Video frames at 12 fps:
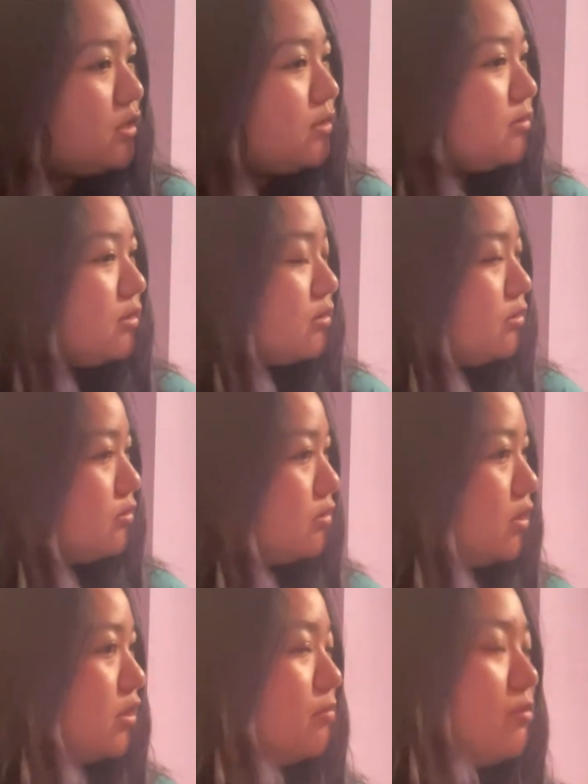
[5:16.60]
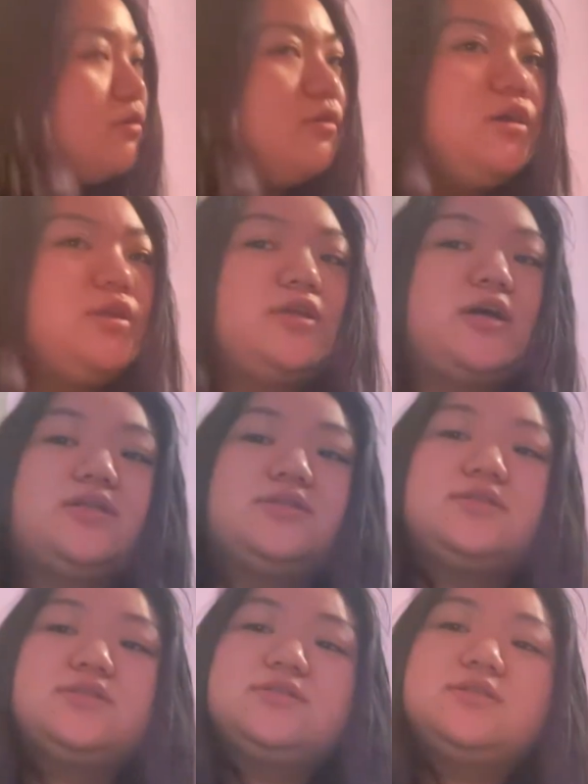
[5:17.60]
am not going to go anymore art
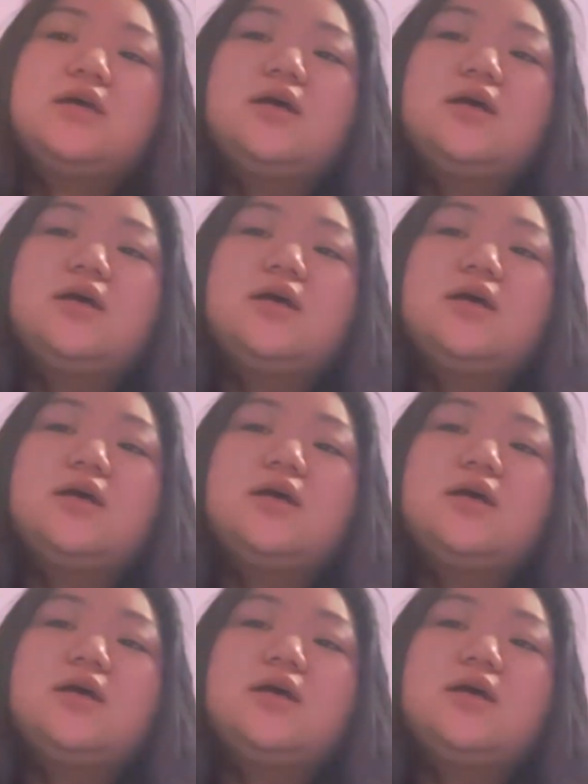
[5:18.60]
dances